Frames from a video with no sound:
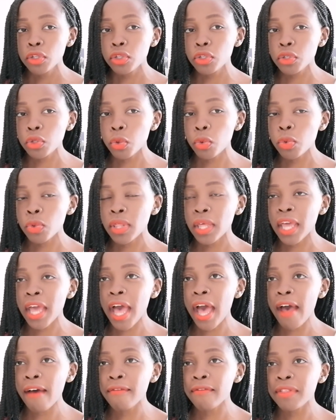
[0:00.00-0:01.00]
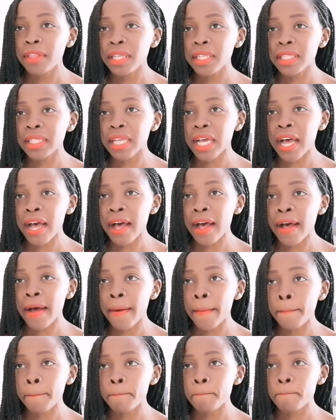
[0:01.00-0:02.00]
So they have these
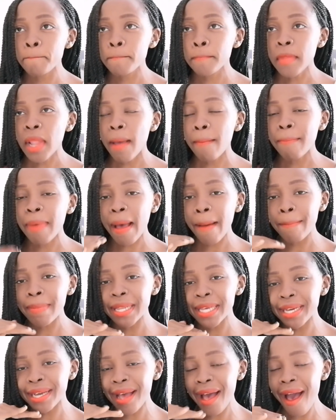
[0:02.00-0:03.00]
public